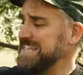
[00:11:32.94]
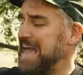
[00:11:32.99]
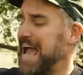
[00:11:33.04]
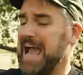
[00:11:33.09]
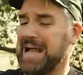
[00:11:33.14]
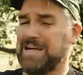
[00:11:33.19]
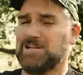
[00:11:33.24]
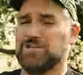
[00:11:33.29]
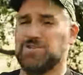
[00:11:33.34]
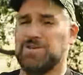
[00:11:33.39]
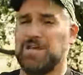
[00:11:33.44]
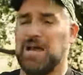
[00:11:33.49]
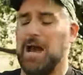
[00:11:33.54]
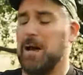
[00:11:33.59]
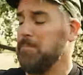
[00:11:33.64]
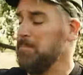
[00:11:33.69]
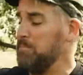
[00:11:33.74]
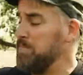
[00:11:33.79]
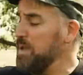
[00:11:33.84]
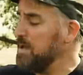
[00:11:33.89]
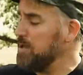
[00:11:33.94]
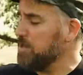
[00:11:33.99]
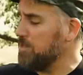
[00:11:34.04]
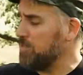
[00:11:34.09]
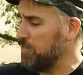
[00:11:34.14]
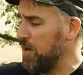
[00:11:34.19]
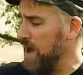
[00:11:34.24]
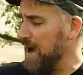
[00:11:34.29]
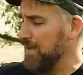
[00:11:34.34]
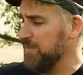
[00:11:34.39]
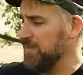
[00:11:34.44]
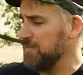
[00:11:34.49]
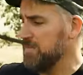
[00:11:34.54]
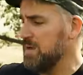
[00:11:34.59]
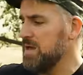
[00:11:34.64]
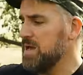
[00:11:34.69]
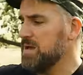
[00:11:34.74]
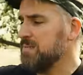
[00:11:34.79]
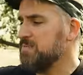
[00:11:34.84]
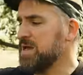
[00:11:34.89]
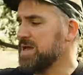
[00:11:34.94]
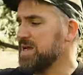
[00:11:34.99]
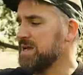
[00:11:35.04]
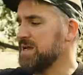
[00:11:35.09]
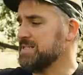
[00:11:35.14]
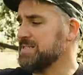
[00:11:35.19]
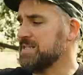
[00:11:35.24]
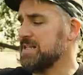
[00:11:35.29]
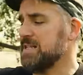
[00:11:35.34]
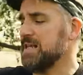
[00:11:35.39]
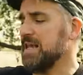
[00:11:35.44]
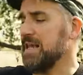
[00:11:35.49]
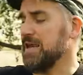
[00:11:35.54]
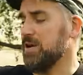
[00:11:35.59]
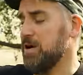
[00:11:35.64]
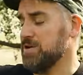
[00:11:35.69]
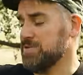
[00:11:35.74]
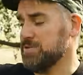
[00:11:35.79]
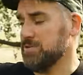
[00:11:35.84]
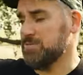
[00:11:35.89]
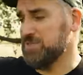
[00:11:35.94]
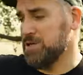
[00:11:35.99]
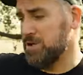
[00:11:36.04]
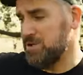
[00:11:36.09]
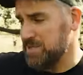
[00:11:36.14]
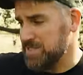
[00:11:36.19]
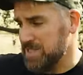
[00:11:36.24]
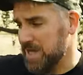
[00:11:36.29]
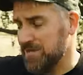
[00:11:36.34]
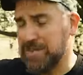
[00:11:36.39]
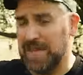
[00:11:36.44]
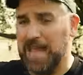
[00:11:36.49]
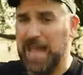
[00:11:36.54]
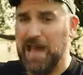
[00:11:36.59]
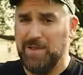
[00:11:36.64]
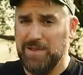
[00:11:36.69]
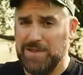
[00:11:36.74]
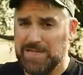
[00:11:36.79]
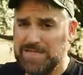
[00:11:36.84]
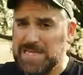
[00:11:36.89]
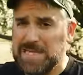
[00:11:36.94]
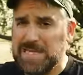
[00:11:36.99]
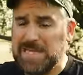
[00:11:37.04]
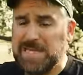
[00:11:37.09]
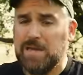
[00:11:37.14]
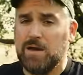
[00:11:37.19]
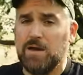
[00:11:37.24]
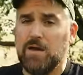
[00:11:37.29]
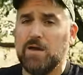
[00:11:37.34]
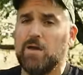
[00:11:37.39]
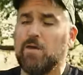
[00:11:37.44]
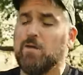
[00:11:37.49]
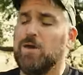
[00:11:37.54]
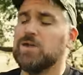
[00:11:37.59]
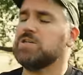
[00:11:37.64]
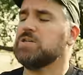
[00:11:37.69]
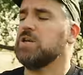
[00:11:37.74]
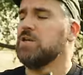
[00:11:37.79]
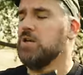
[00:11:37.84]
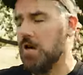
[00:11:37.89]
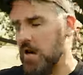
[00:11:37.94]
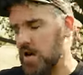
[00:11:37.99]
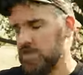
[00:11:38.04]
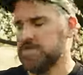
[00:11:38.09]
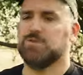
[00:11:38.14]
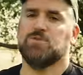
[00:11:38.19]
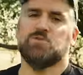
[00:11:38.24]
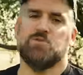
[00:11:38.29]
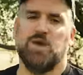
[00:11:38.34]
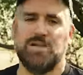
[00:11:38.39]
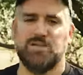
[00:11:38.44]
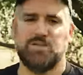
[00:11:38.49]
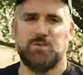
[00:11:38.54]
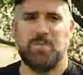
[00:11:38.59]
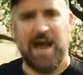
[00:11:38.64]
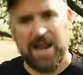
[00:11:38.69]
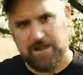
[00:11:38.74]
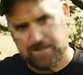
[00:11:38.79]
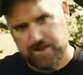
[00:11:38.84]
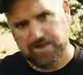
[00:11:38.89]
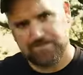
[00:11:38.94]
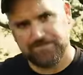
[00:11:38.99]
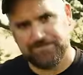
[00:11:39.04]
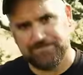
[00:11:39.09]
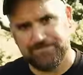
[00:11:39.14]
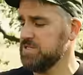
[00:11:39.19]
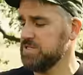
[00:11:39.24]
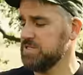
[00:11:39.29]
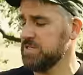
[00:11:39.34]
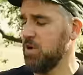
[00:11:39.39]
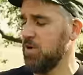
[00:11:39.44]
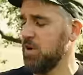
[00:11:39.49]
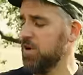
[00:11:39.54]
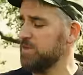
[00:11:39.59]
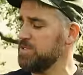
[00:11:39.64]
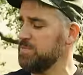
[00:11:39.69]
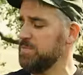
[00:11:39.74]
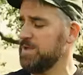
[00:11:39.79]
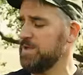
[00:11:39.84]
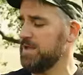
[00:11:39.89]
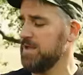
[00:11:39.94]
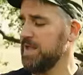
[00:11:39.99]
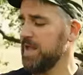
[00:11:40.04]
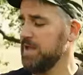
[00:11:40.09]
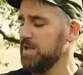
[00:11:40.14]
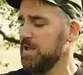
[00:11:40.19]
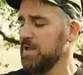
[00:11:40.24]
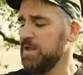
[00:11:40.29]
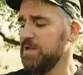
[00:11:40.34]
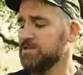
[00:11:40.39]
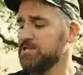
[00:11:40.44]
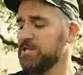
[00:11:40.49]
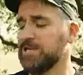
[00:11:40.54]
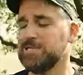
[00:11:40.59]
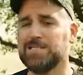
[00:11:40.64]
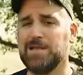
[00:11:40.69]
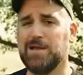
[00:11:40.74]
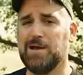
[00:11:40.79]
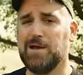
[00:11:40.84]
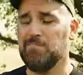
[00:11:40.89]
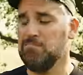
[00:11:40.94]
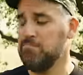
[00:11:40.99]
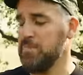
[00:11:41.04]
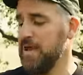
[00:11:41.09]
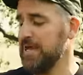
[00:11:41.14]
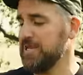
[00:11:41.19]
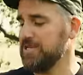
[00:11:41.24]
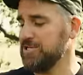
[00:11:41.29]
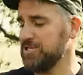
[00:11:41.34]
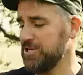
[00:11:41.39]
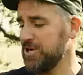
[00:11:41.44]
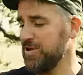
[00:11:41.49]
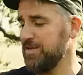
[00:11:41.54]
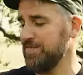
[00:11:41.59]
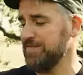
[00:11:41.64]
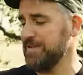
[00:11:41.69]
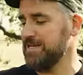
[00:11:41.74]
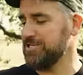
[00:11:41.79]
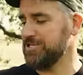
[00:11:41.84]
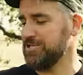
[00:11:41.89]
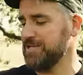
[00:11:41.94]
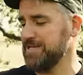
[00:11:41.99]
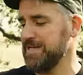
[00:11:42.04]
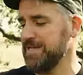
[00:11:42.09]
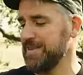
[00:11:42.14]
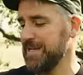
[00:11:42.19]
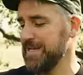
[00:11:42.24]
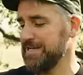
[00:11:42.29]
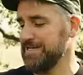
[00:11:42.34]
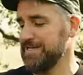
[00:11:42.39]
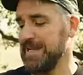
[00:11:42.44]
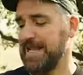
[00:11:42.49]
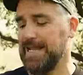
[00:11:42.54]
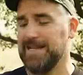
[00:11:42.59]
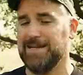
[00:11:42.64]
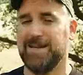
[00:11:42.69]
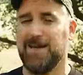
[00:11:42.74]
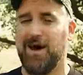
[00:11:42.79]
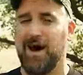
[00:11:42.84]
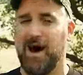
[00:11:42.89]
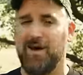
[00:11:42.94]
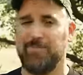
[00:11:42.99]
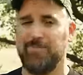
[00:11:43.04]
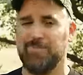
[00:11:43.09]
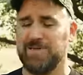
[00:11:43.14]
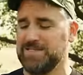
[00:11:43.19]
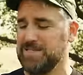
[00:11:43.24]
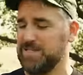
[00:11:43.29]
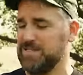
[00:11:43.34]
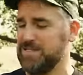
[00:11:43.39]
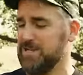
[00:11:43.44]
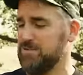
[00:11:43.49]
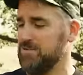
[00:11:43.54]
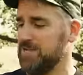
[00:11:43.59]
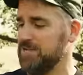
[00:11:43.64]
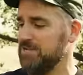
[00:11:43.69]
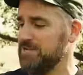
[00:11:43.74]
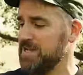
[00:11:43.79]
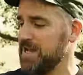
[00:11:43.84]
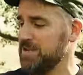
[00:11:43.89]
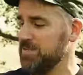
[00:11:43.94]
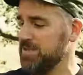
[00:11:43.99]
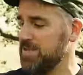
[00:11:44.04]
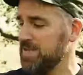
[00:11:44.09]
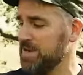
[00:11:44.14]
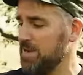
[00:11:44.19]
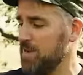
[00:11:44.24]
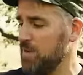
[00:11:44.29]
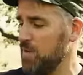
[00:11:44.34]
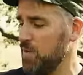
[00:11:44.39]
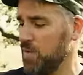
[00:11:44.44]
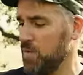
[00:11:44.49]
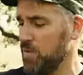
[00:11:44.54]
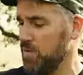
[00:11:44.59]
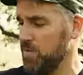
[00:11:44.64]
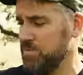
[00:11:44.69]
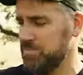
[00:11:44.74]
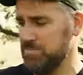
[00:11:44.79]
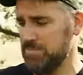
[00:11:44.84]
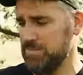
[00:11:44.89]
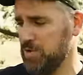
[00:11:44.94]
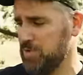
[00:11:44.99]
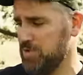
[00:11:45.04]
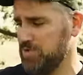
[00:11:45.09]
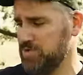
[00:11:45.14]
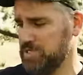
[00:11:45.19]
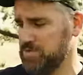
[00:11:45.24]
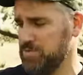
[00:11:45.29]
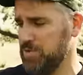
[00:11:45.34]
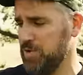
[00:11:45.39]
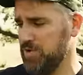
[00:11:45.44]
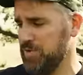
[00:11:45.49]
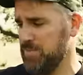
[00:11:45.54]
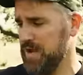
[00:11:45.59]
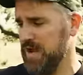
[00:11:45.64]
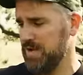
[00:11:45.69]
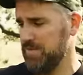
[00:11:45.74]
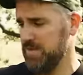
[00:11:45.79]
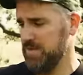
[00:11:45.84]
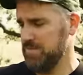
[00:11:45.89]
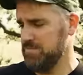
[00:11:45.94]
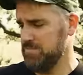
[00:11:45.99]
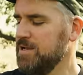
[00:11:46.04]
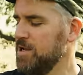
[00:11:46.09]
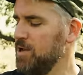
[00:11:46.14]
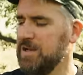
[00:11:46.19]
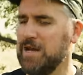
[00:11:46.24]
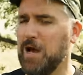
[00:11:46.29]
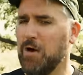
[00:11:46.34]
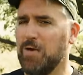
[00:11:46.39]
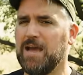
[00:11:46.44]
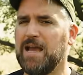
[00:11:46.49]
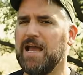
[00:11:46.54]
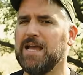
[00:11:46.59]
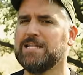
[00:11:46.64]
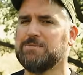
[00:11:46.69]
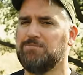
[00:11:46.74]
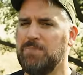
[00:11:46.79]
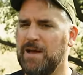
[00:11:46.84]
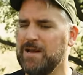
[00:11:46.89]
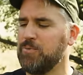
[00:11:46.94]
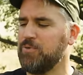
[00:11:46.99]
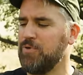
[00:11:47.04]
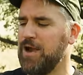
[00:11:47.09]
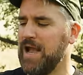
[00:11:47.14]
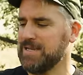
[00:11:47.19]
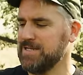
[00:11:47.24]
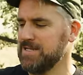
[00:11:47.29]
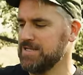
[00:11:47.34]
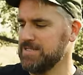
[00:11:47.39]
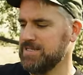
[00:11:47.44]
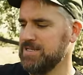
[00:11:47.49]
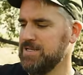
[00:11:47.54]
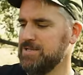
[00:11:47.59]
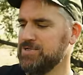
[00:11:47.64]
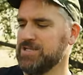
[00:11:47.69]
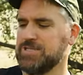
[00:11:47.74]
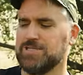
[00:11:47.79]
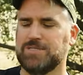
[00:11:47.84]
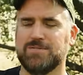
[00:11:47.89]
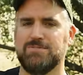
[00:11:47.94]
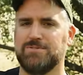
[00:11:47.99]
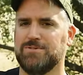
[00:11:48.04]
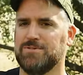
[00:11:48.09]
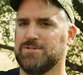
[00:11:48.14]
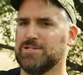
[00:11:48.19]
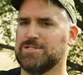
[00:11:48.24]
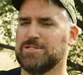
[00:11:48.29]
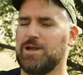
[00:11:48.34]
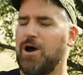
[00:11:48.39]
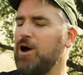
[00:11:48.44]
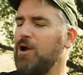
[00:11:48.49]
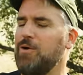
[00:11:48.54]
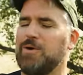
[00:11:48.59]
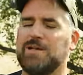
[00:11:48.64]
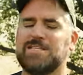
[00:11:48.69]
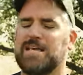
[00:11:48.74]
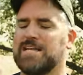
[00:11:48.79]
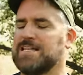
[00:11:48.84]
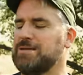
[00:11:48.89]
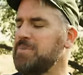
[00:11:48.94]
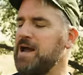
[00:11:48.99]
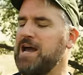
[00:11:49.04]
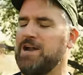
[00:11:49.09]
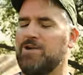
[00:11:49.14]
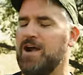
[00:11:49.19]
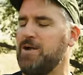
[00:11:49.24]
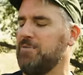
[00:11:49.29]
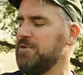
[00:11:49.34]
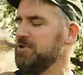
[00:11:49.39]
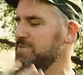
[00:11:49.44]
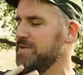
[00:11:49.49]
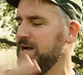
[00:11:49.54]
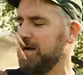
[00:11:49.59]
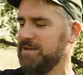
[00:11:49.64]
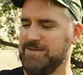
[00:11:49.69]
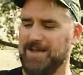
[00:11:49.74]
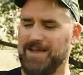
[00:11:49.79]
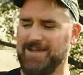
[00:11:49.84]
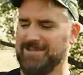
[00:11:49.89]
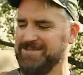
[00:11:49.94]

is actually a bigger problem because it also turns on the LED, which also drains your battery. So ultimately then, just make sure visually that it's in an off position when you're done with it or or just pull the battery. You know what, no, it's better practice. Just, just always take the battery out when you're done.